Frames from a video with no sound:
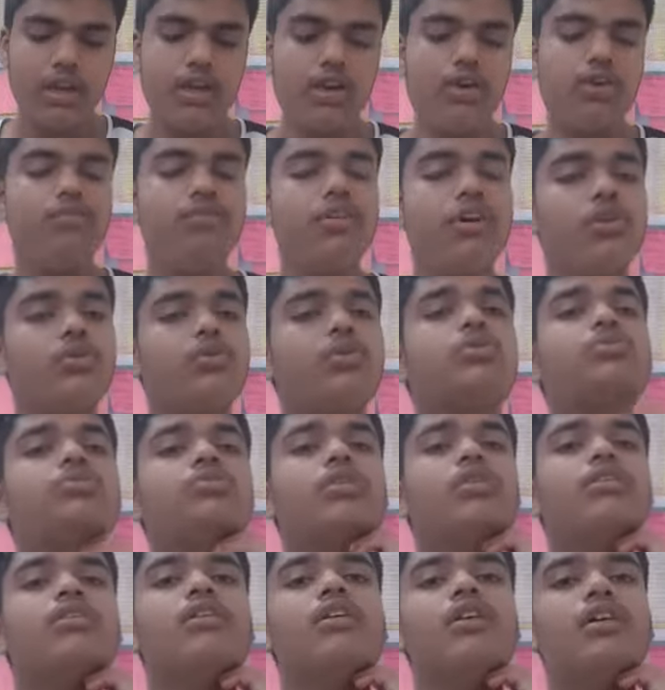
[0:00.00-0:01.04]
Now we are going
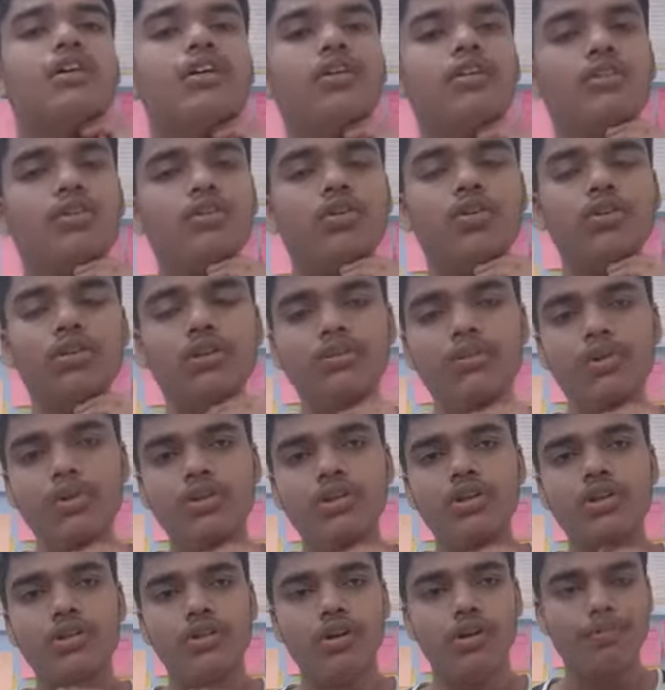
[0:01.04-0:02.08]
to talk about
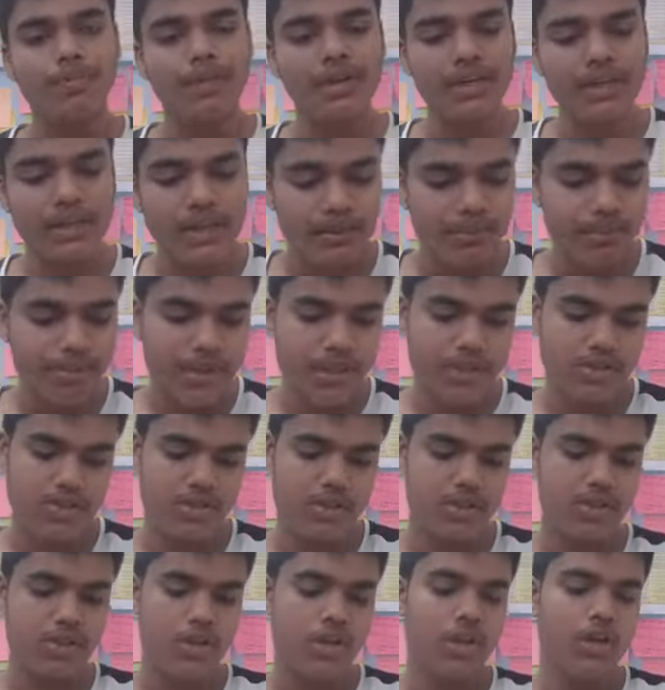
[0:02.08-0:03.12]
the topic
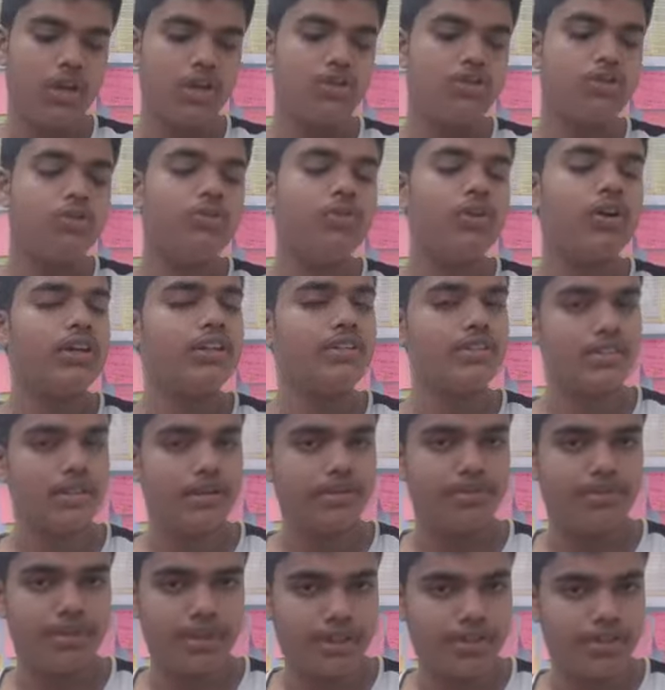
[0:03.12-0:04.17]
temperature. So what is
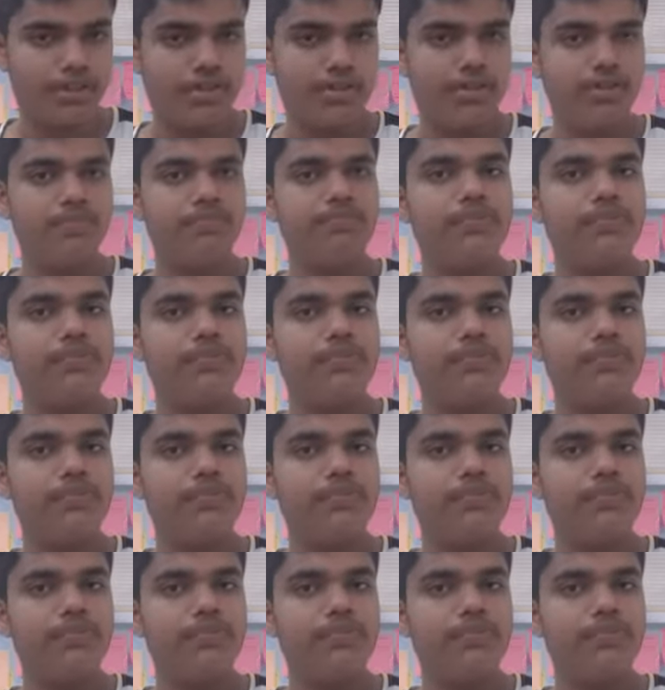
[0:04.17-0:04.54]
temperature?